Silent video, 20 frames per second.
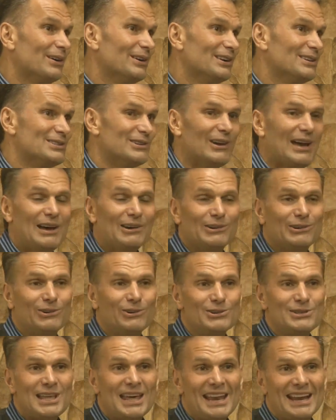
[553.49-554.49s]
So how cool
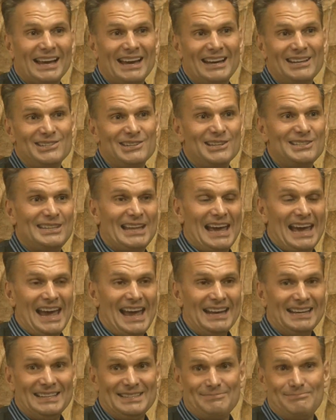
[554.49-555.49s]
is that? I got a chance to
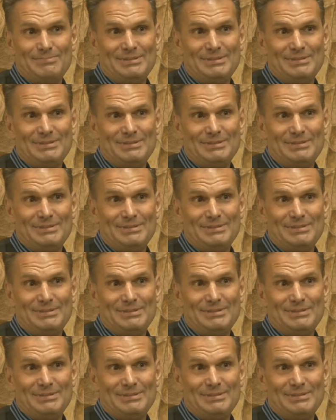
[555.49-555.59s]
act,